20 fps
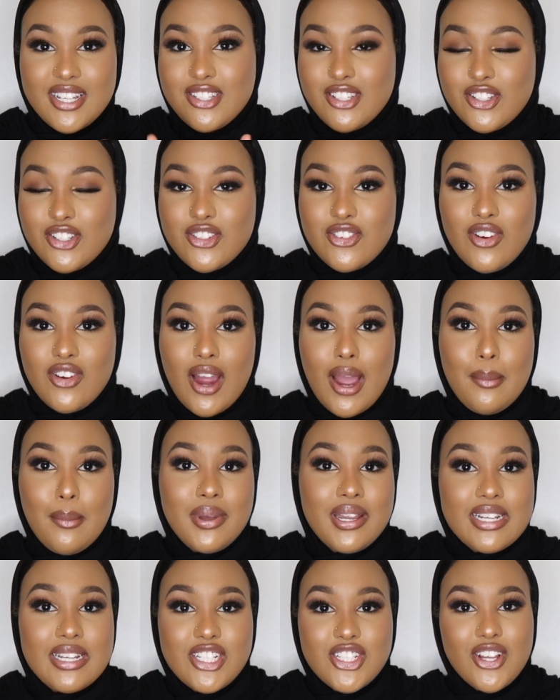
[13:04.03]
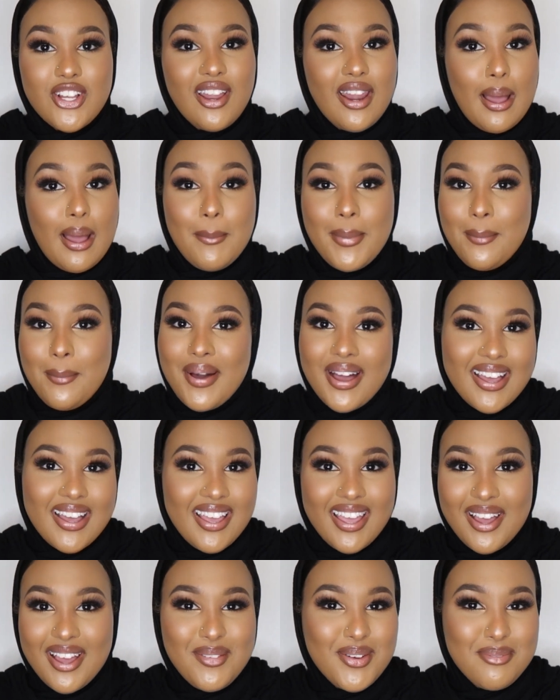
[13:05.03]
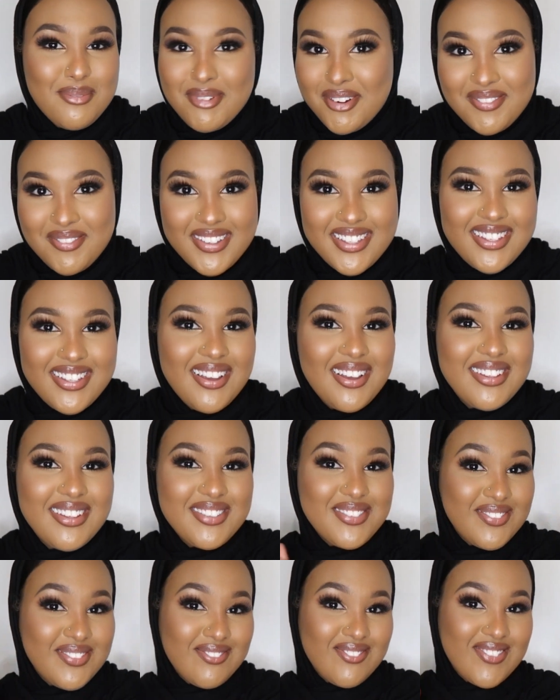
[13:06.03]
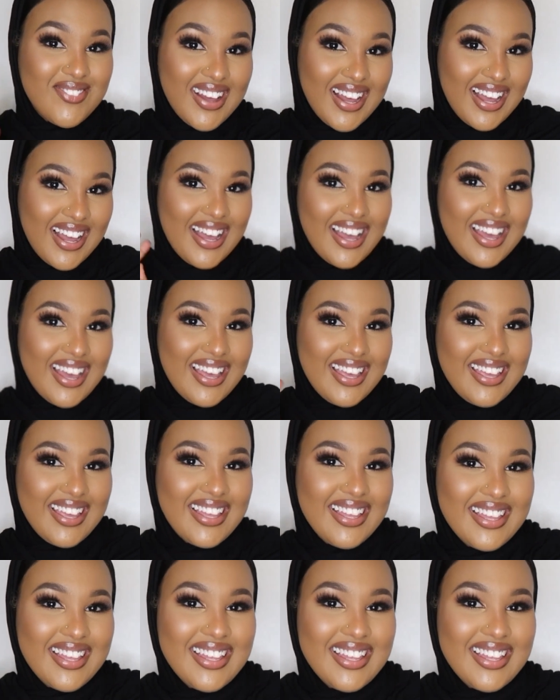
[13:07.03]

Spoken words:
subscribe, and inshallah I'll be back again with more videos. Bye.